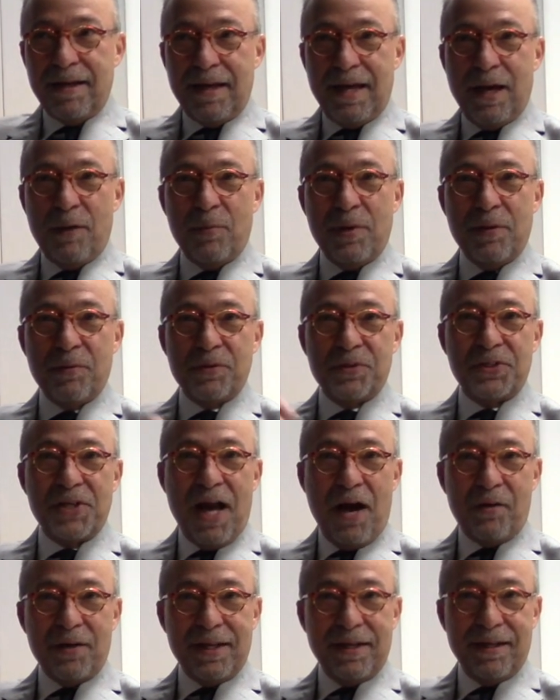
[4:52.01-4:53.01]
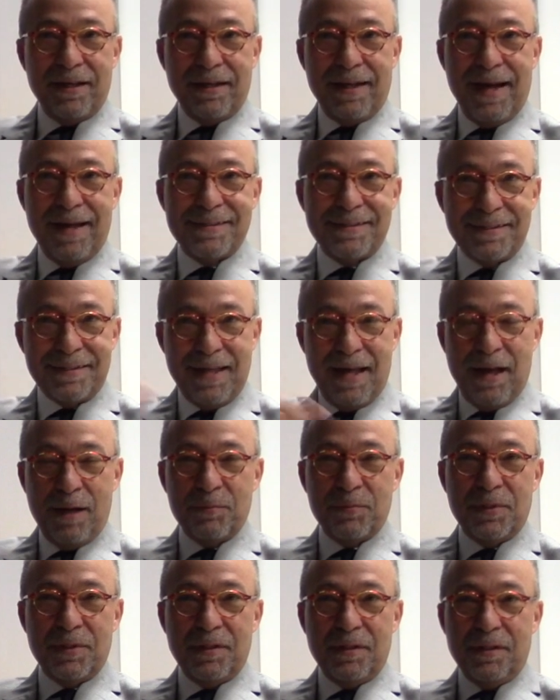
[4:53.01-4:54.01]
and we were shouting against
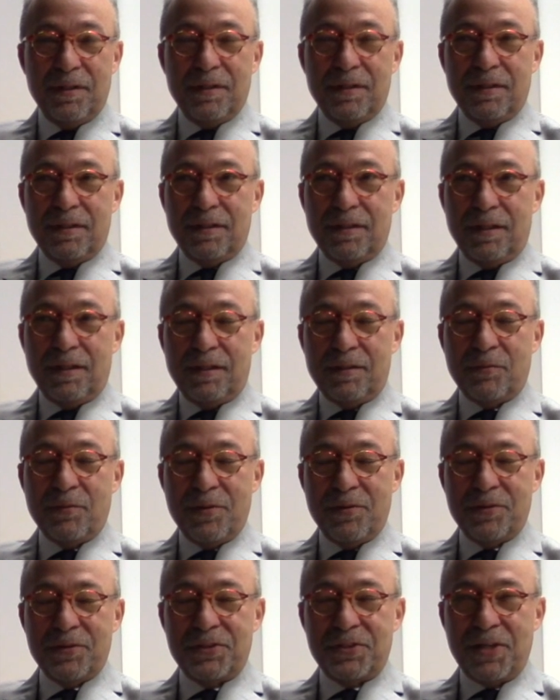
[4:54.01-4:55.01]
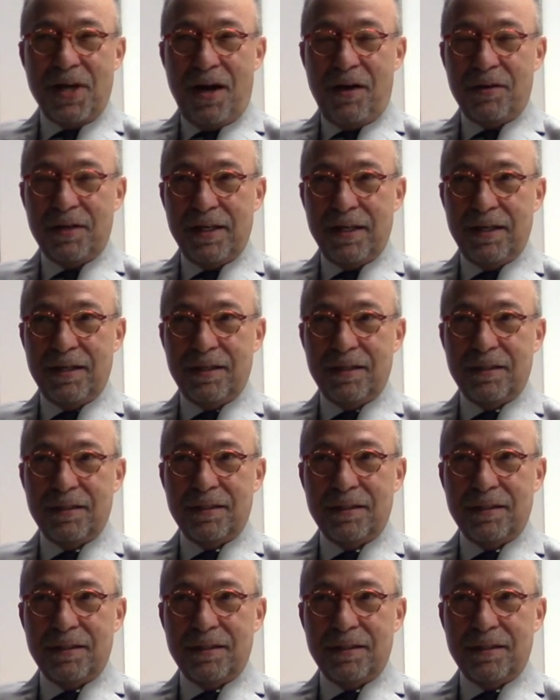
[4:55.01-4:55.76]
them. We were shouting,